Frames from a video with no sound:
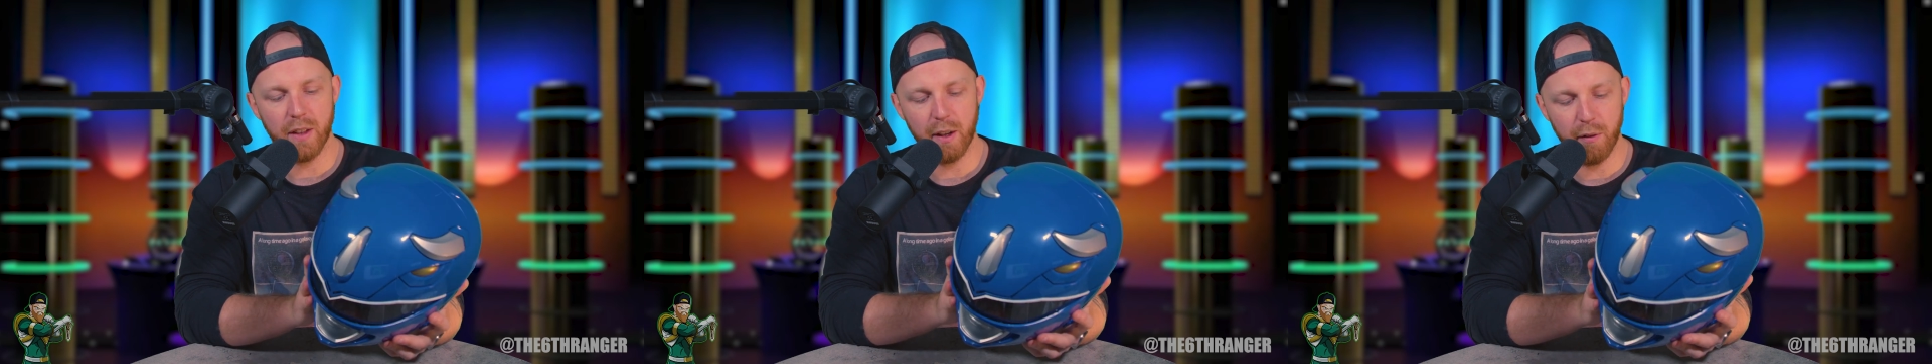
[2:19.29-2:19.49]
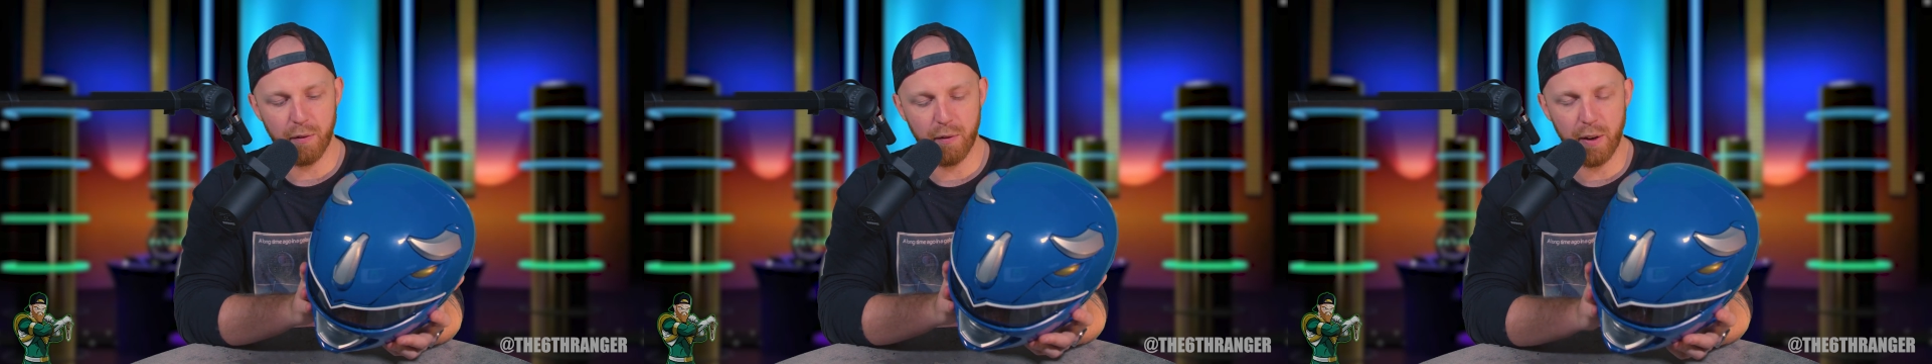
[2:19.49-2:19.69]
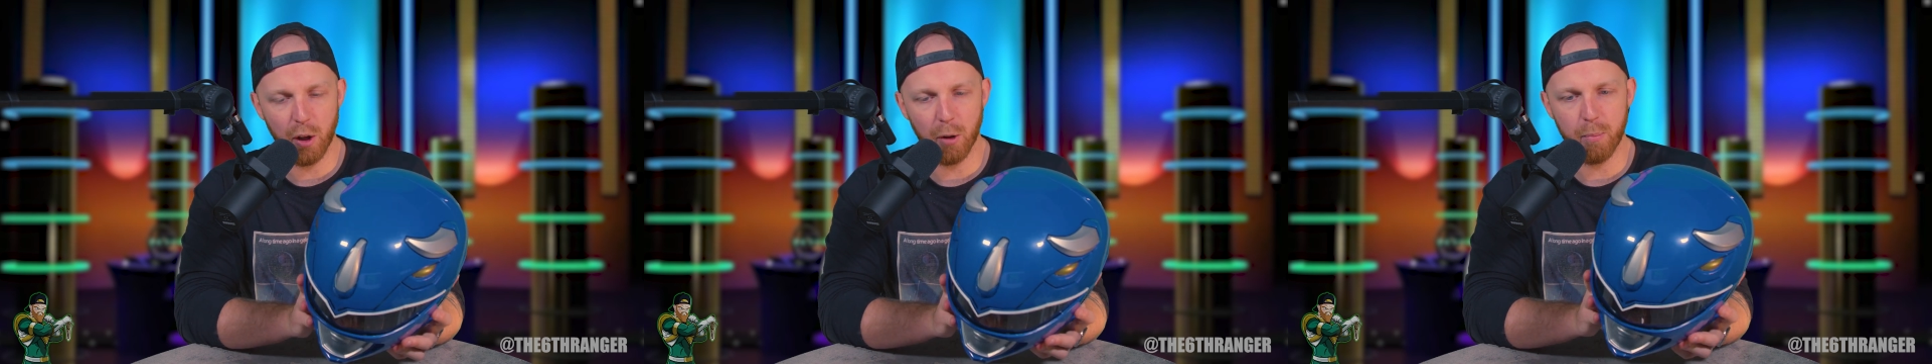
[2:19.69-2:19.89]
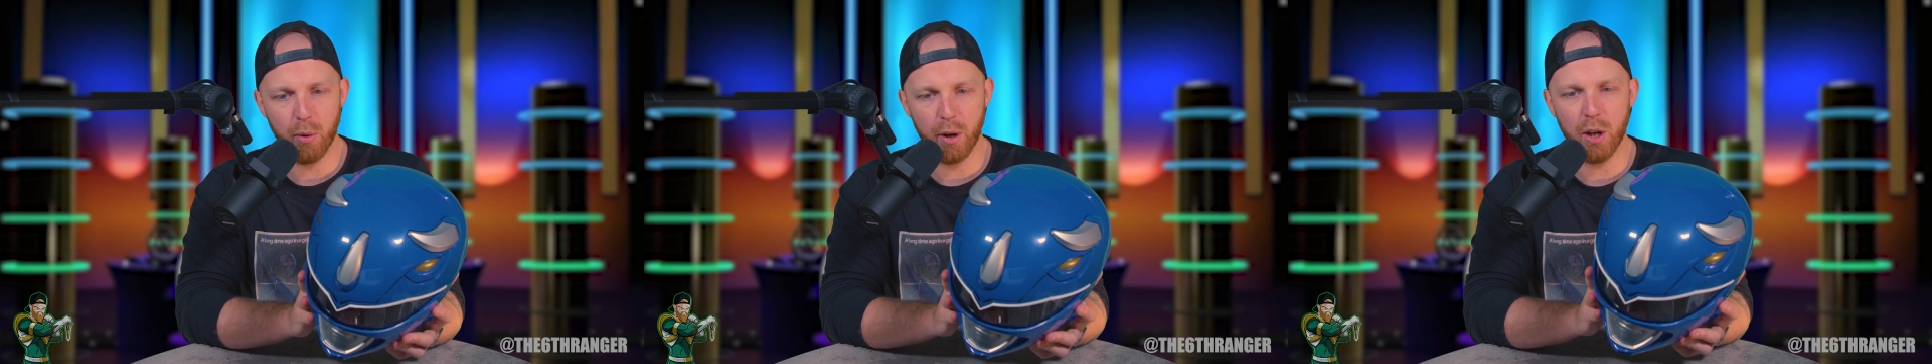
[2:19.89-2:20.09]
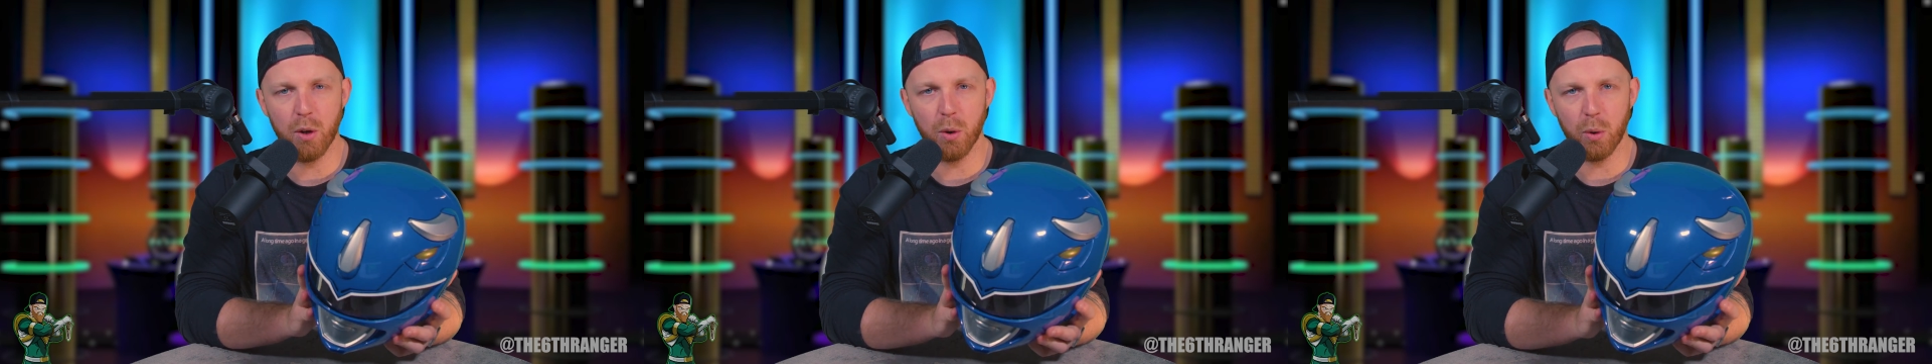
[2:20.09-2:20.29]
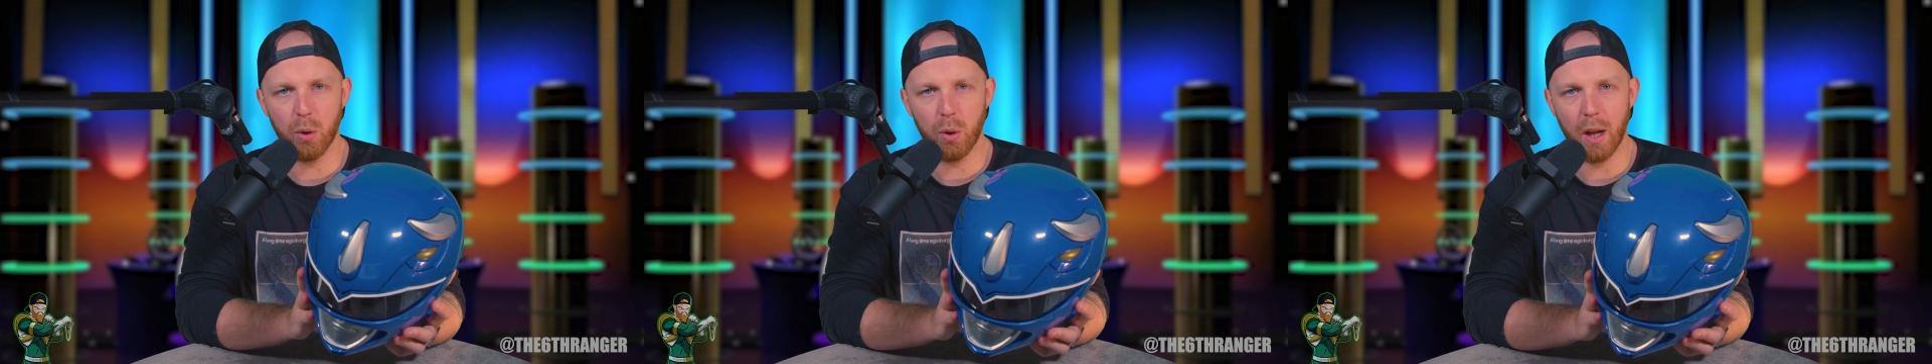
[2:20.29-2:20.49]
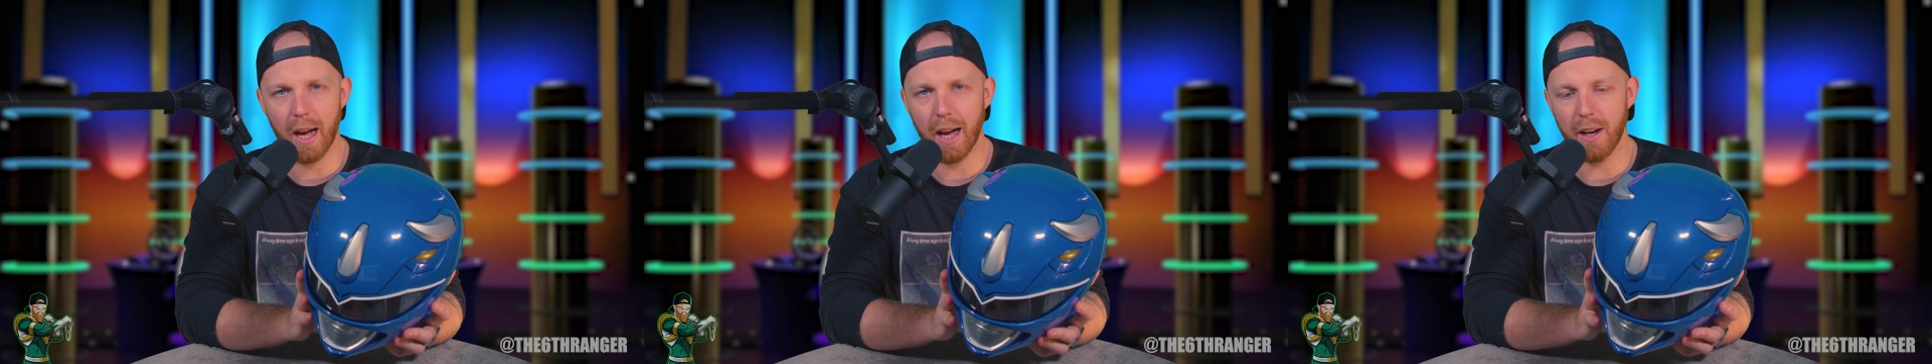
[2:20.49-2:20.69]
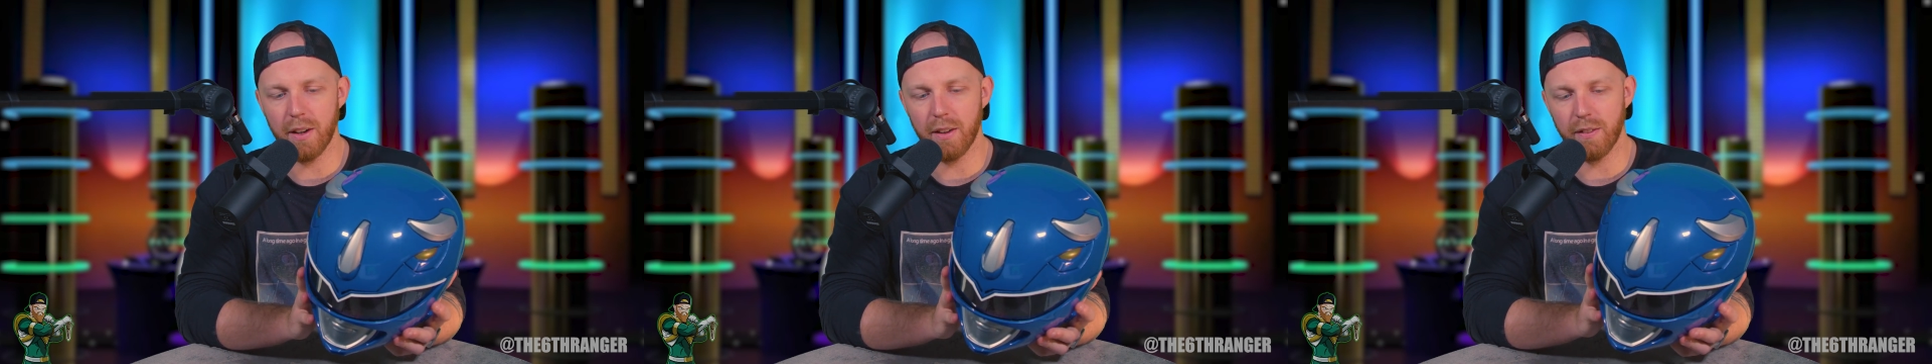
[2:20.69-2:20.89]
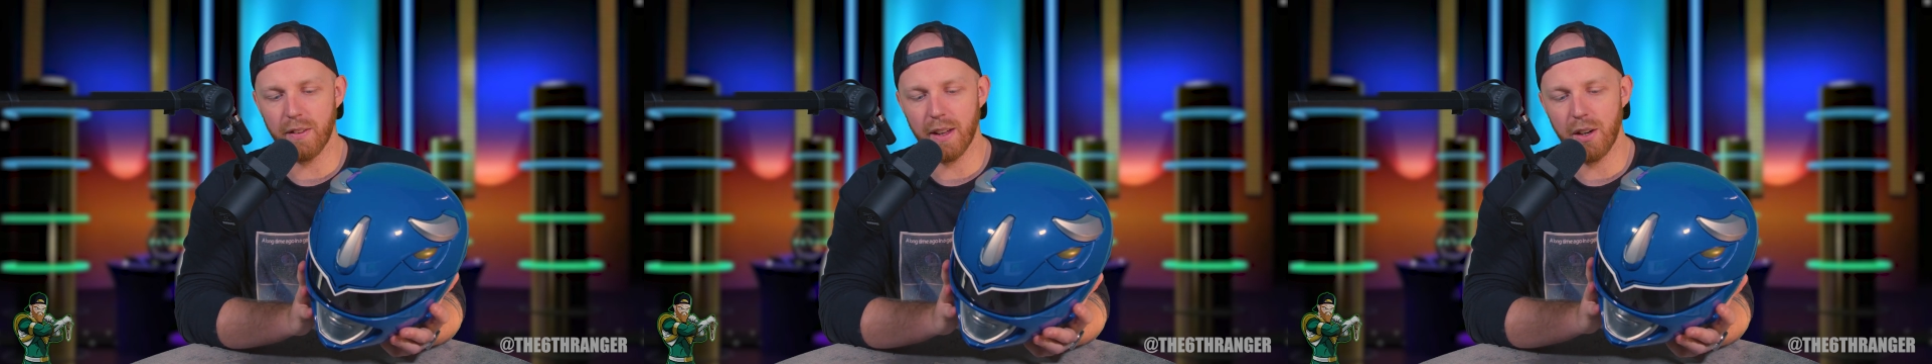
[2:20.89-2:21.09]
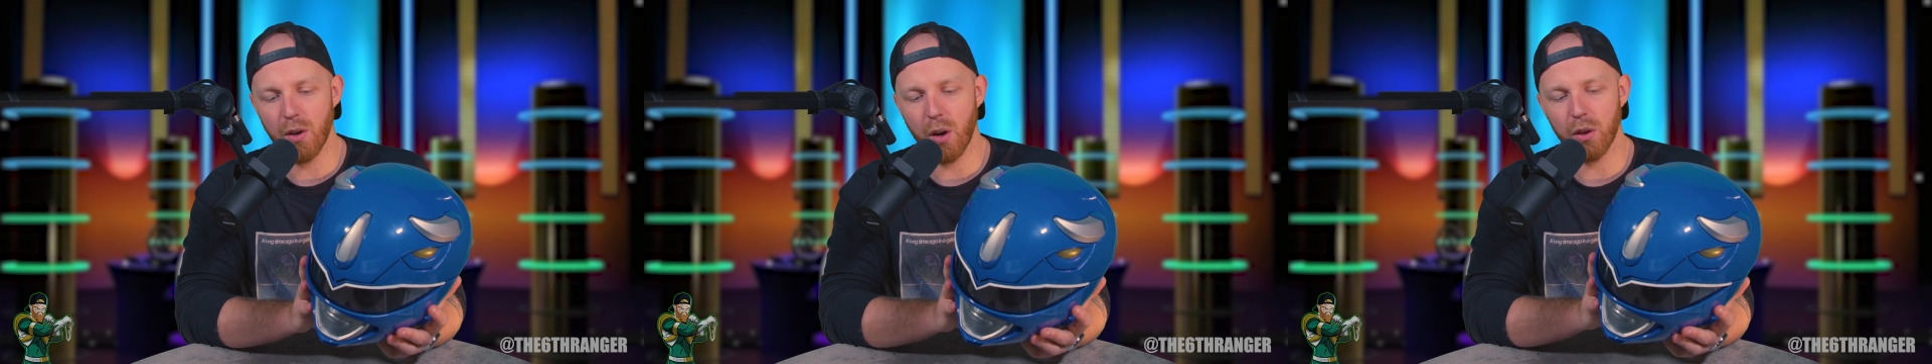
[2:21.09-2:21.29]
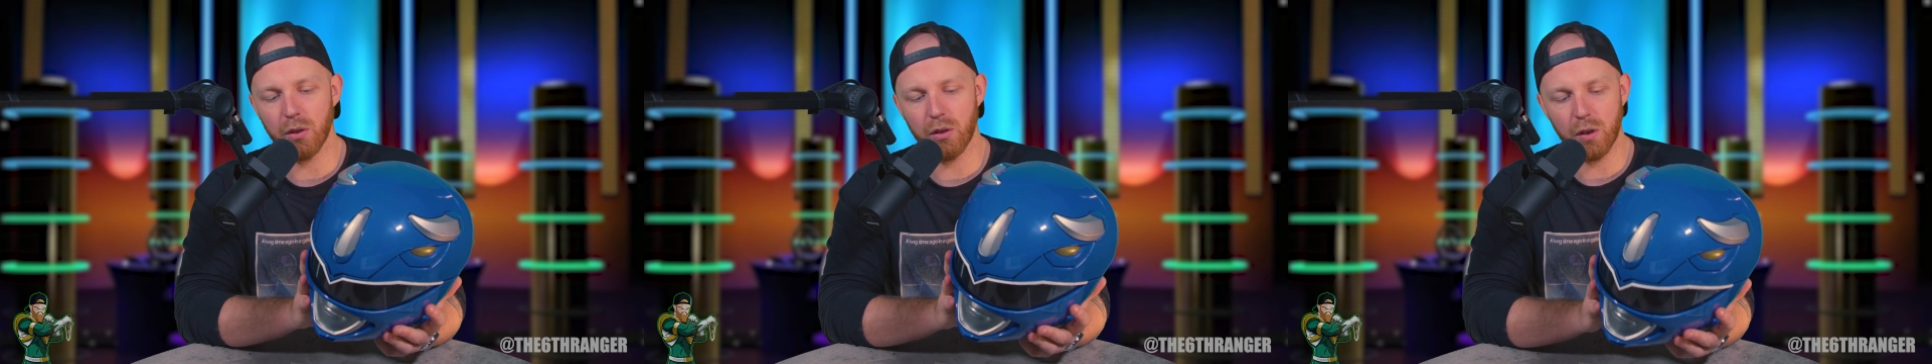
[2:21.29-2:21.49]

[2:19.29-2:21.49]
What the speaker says: They feel pretty cool, and they're not